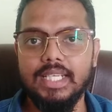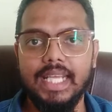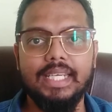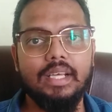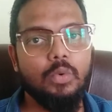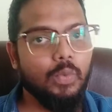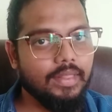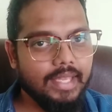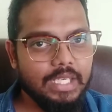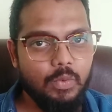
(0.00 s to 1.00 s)
data with
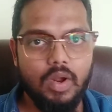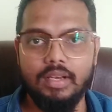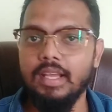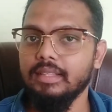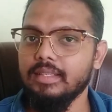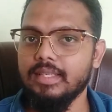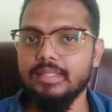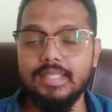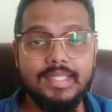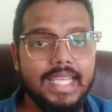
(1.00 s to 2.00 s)
anyone. This is
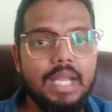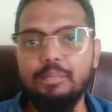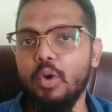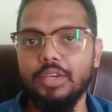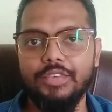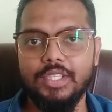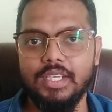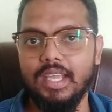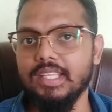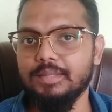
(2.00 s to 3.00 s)
the second point which
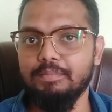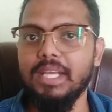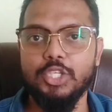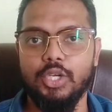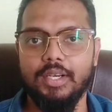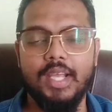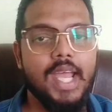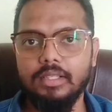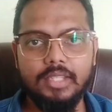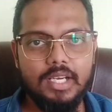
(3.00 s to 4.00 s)
he has mentioned.
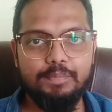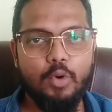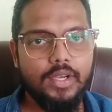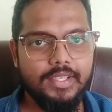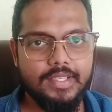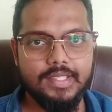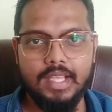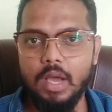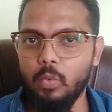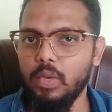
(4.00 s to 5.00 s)
The third point is
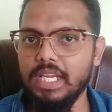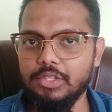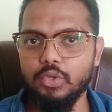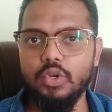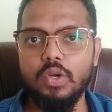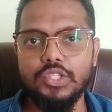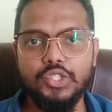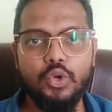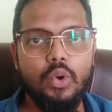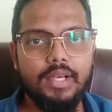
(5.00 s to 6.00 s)
we do not
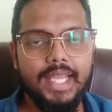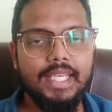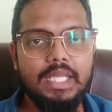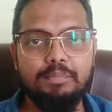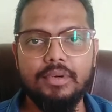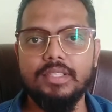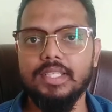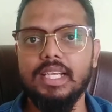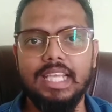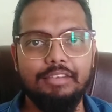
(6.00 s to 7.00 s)
store any
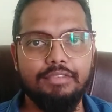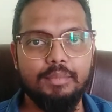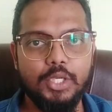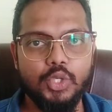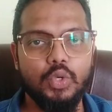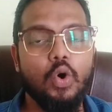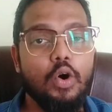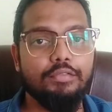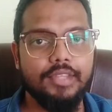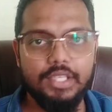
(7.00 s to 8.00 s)
personal information
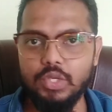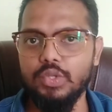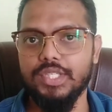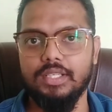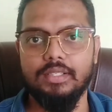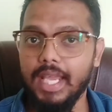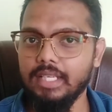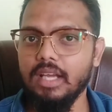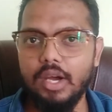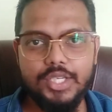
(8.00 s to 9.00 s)
of the user
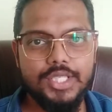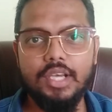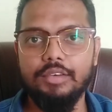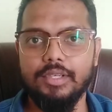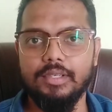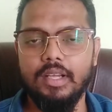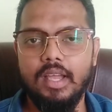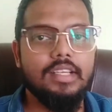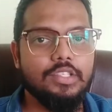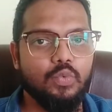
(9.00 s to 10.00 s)
in our server
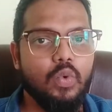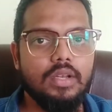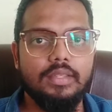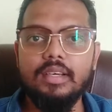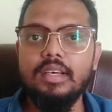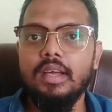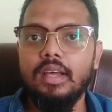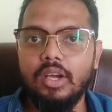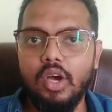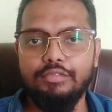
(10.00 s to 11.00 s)
is what the
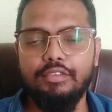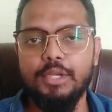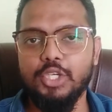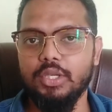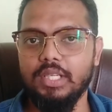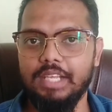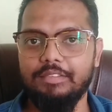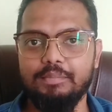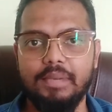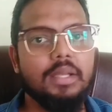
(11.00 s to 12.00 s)
confirmation
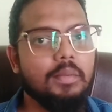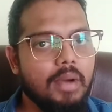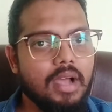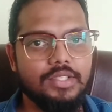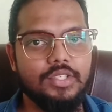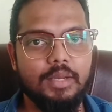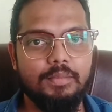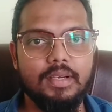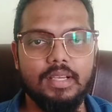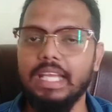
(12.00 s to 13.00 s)
given by Mark
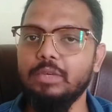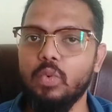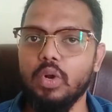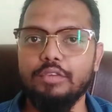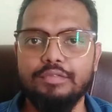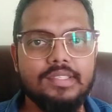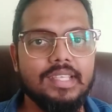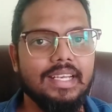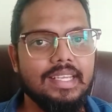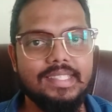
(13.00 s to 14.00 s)
Zuckerberg in one of his
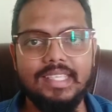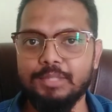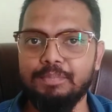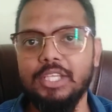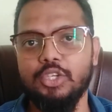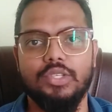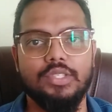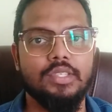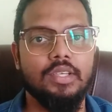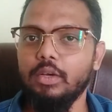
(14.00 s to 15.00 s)
recent speeches.
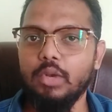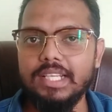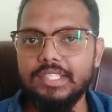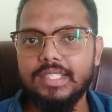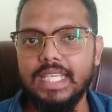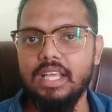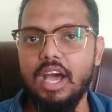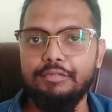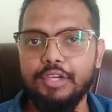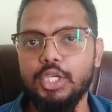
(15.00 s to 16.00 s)
Now let's see the
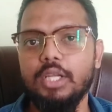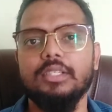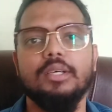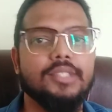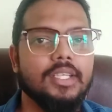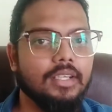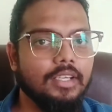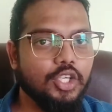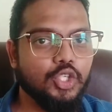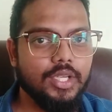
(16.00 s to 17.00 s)
official terms and
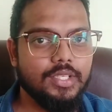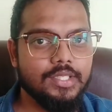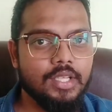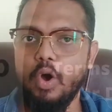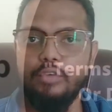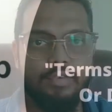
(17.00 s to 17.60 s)
conditions of